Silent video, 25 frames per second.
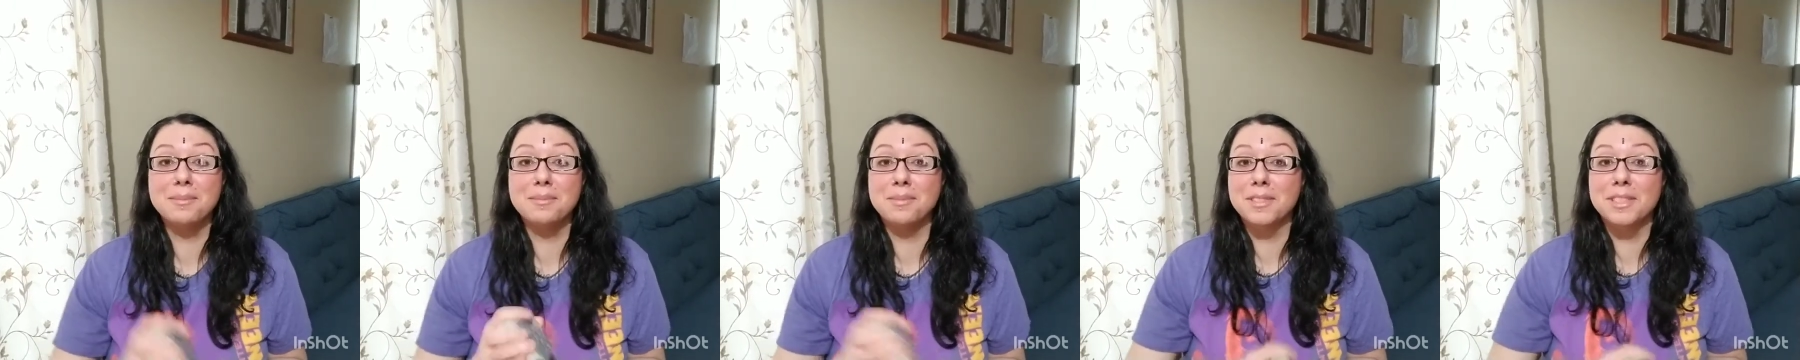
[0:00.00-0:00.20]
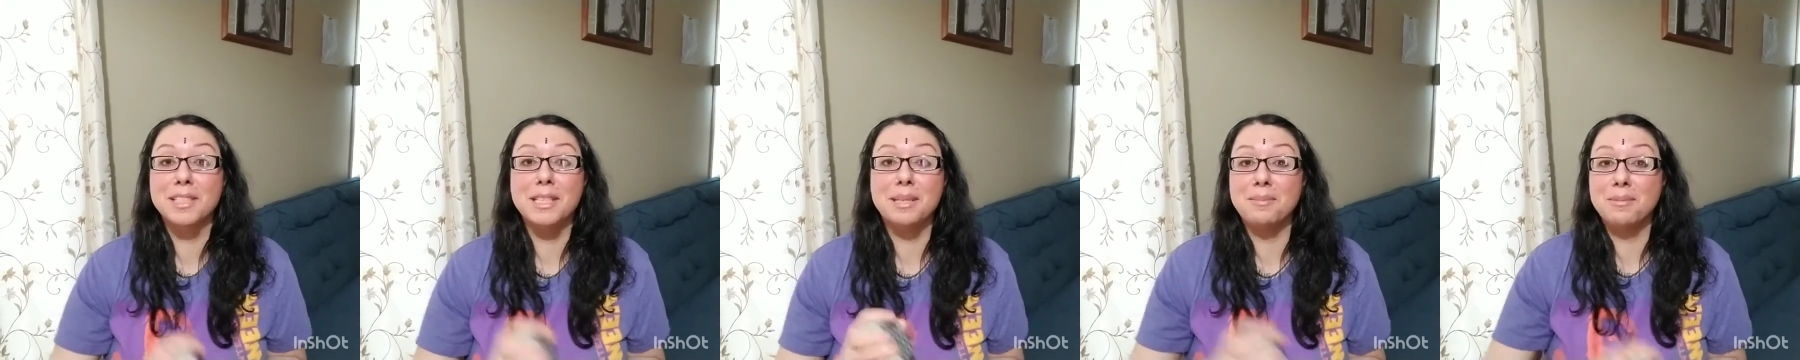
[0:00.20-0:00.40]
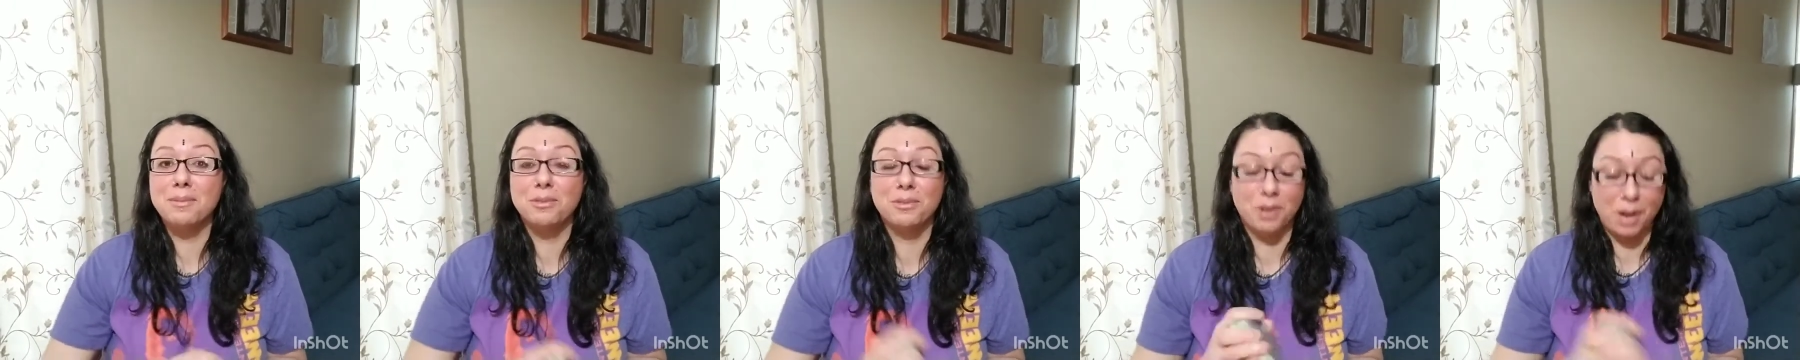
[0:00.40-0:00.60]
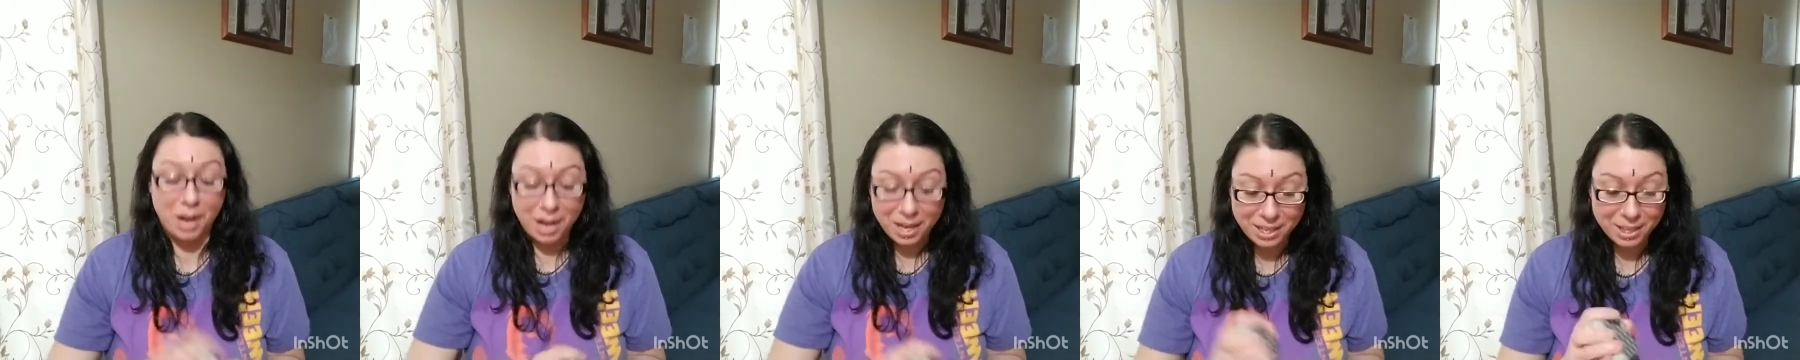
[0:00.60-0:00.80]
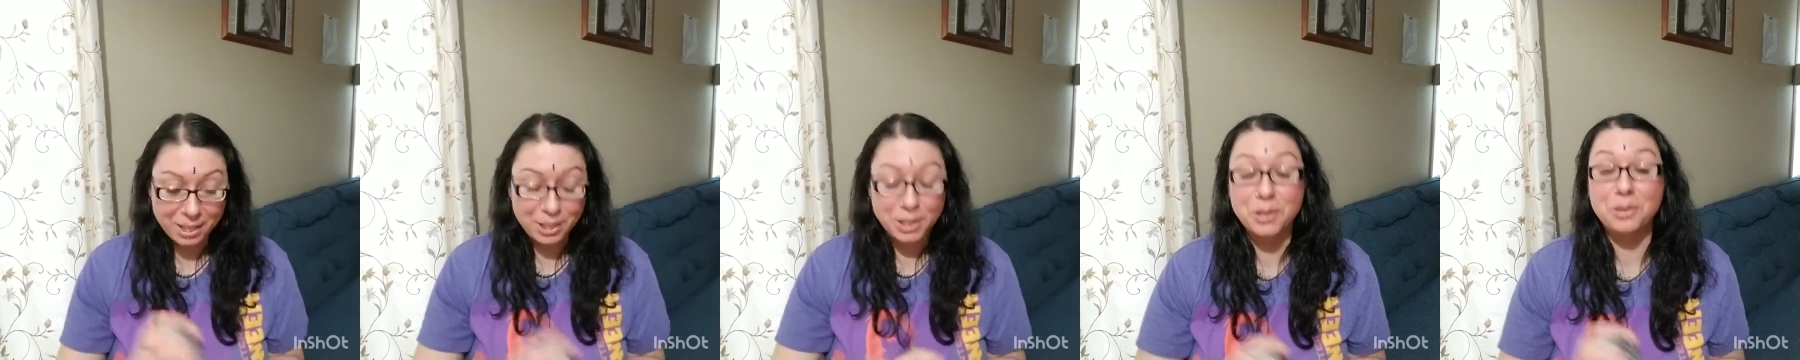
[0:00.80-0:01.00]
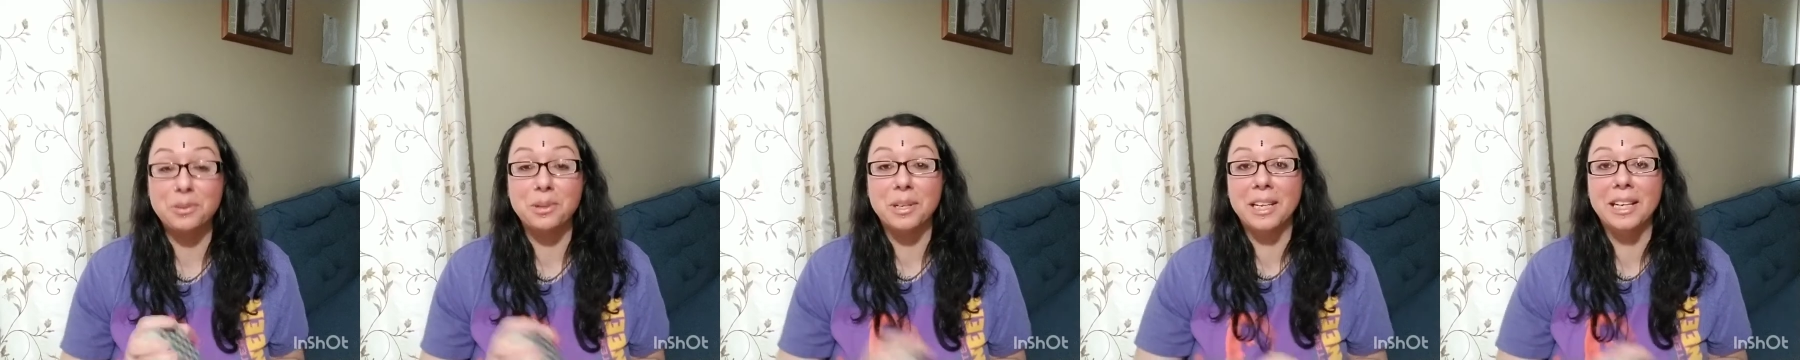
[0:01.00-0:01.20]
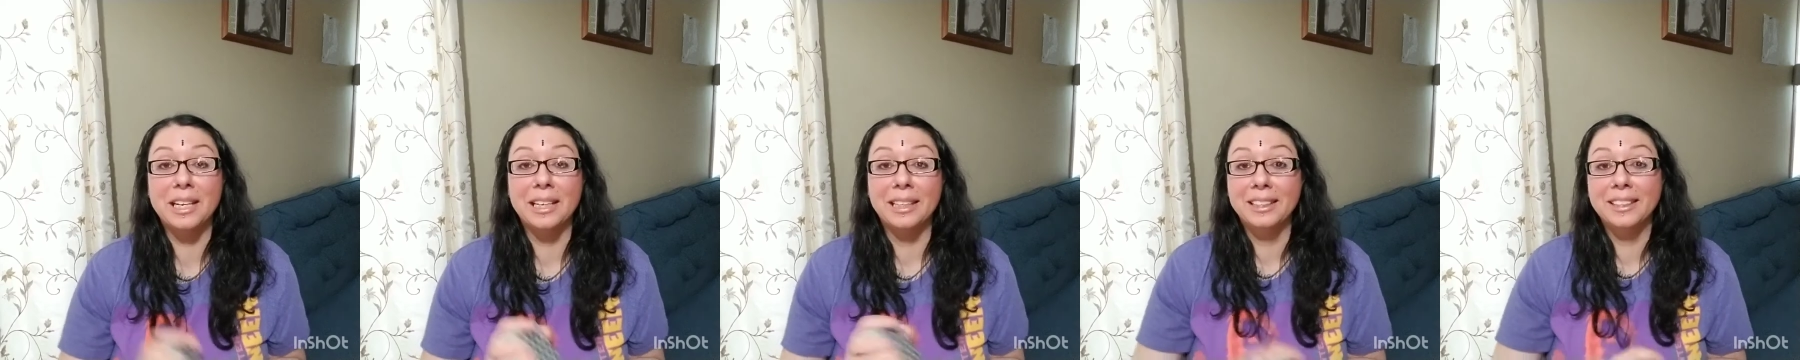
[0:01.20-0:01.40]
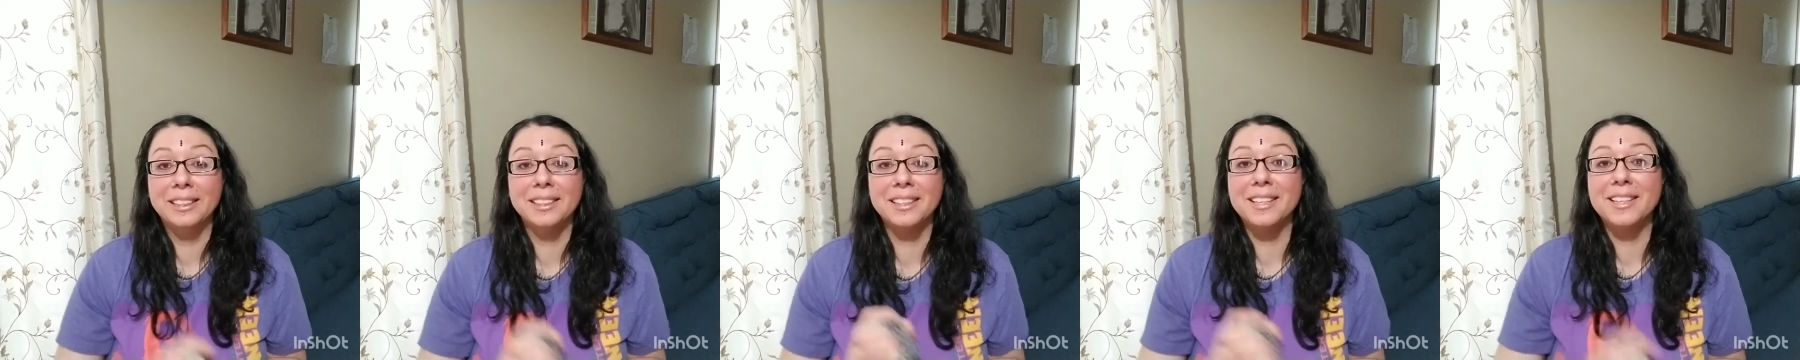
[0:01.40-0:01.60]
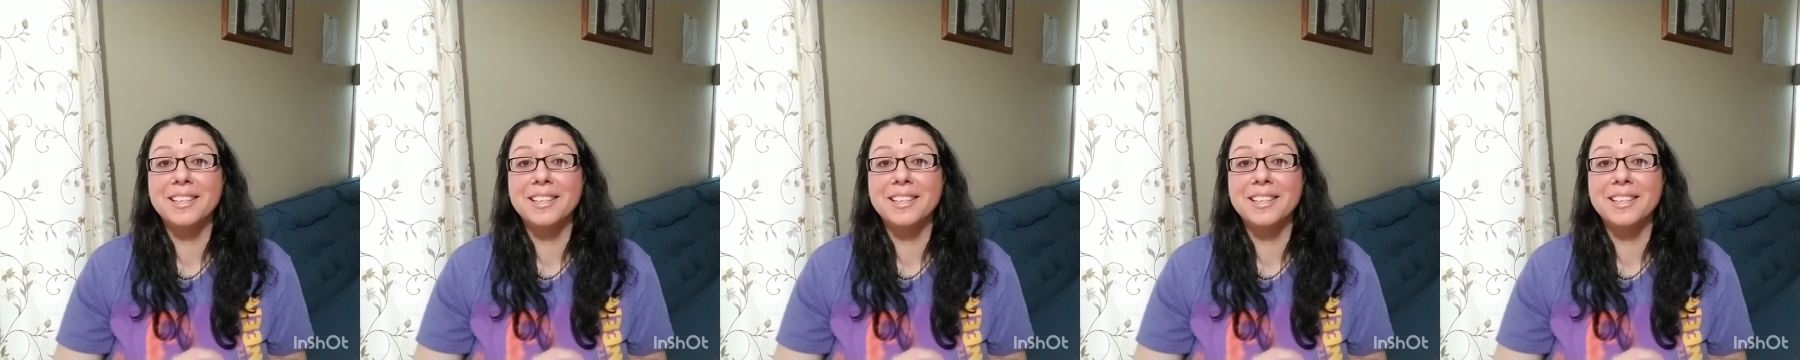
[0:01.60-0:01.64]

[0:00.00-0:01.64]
sleep before I did your reading.